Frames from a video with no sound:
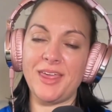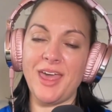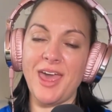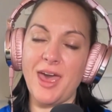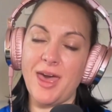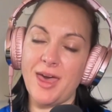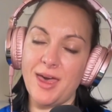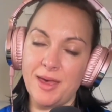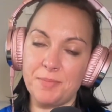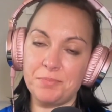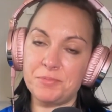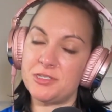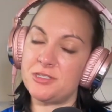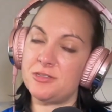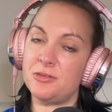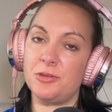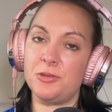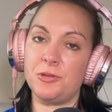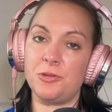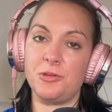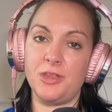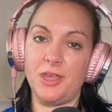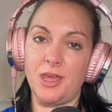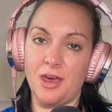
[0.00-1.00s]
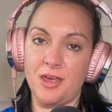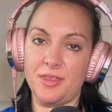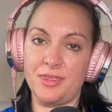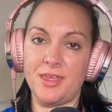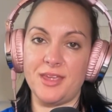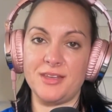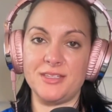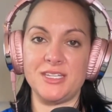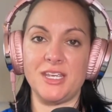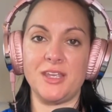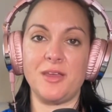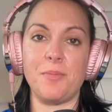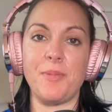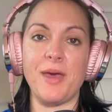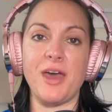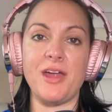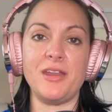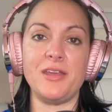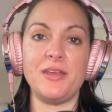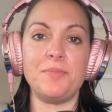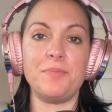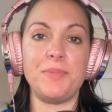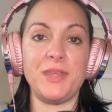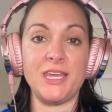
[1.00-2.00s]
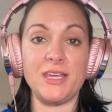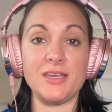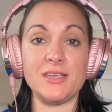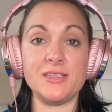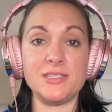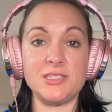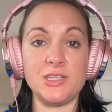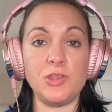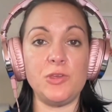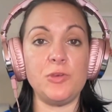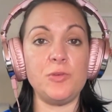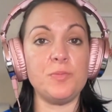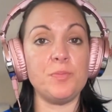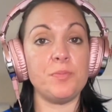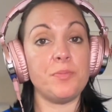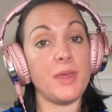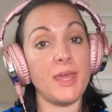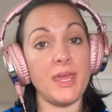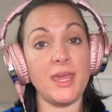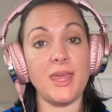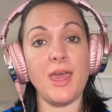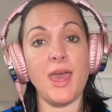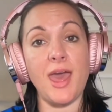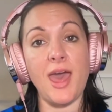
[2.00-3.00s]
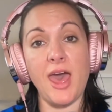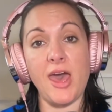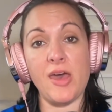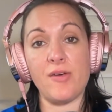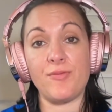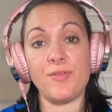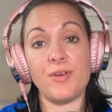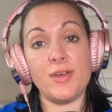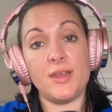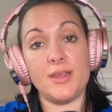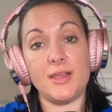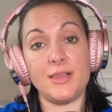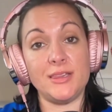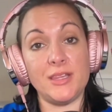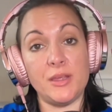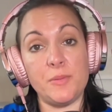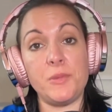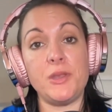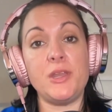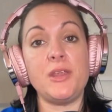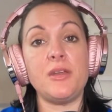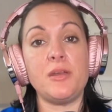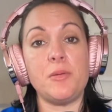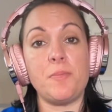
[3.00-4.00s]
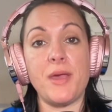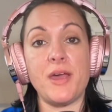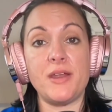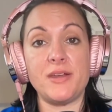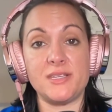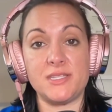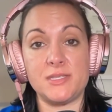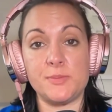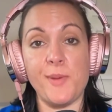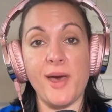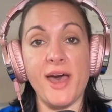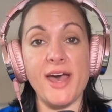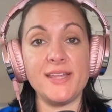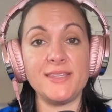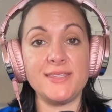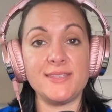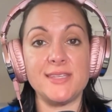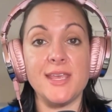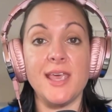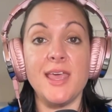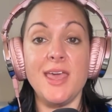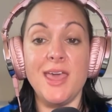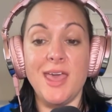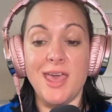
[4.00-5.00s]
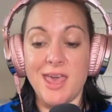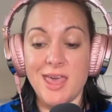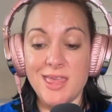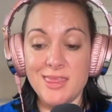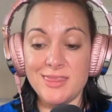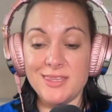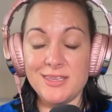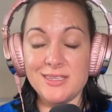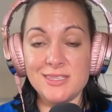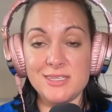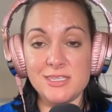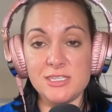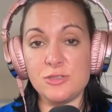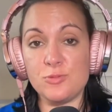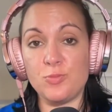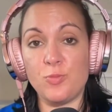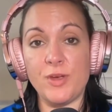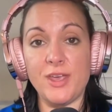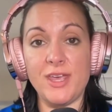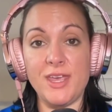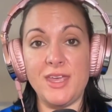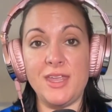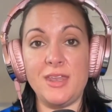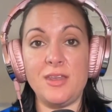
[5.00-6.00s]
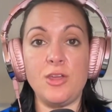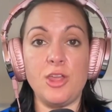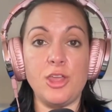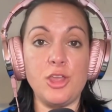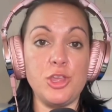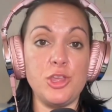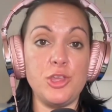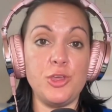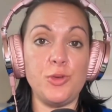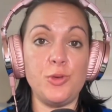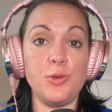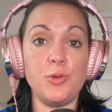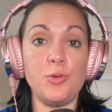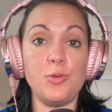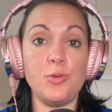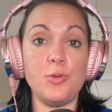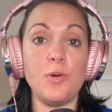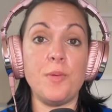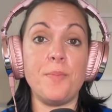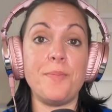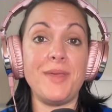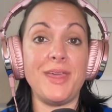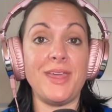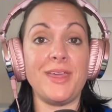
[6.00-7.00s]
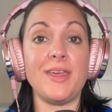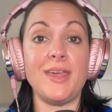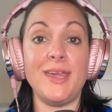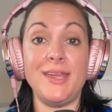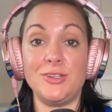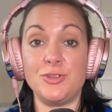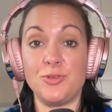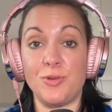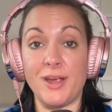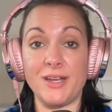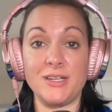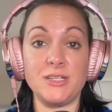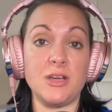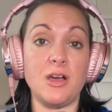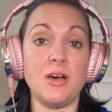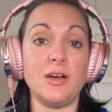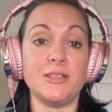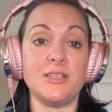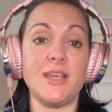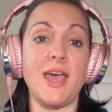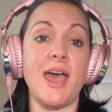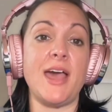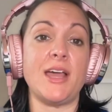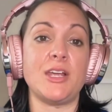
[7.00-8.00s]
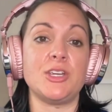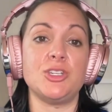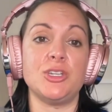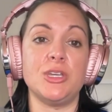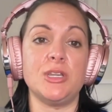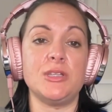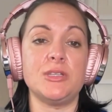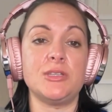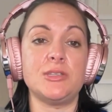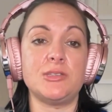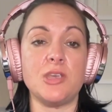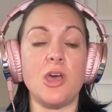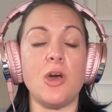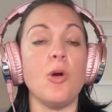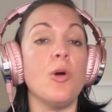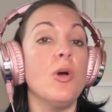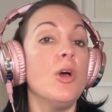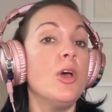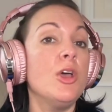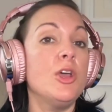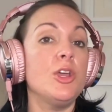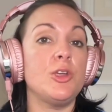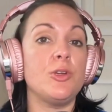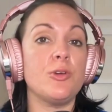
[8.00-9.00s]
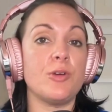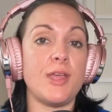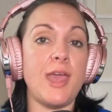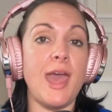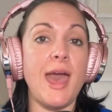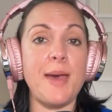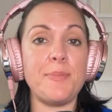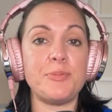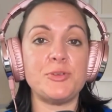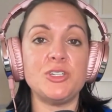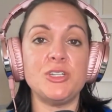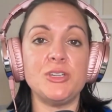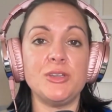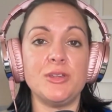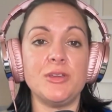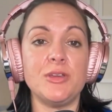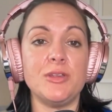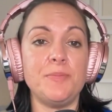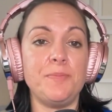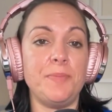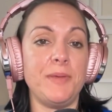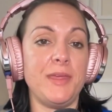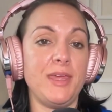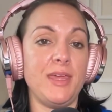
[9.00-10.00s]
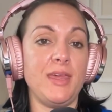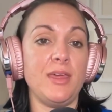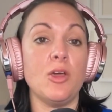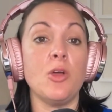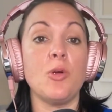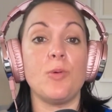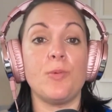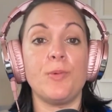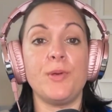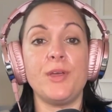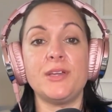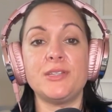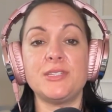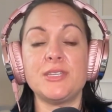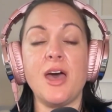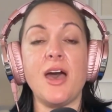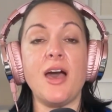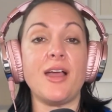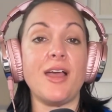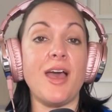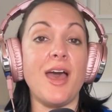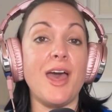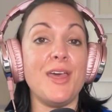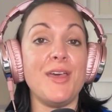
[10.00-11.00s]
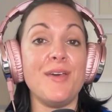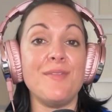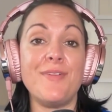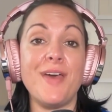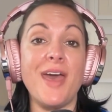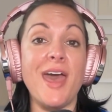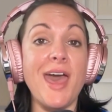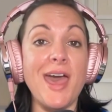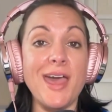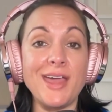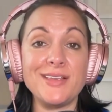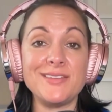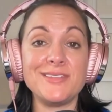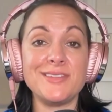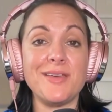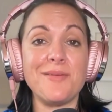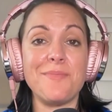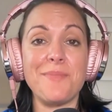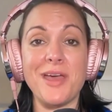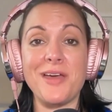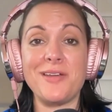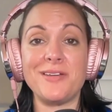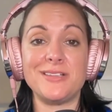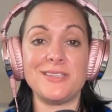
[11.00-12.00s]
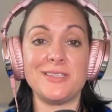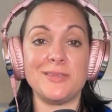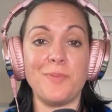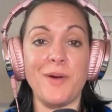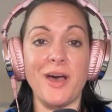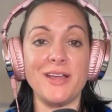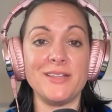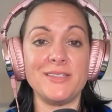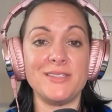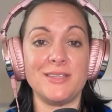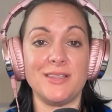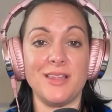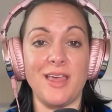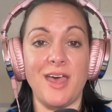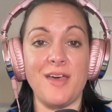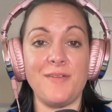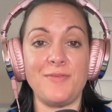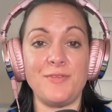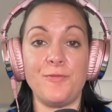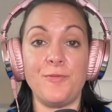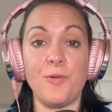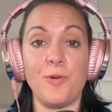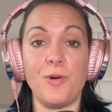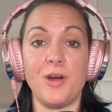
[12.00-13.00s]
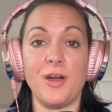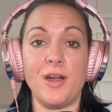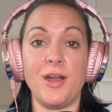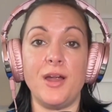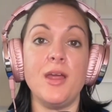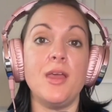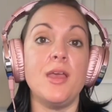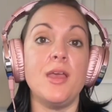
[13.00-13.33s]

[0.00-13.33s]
absolutely authentic about it because you may have a limited amount of spots. And this is when you make a direct call to action. So your caption could be real talk. I have X amount of spots left for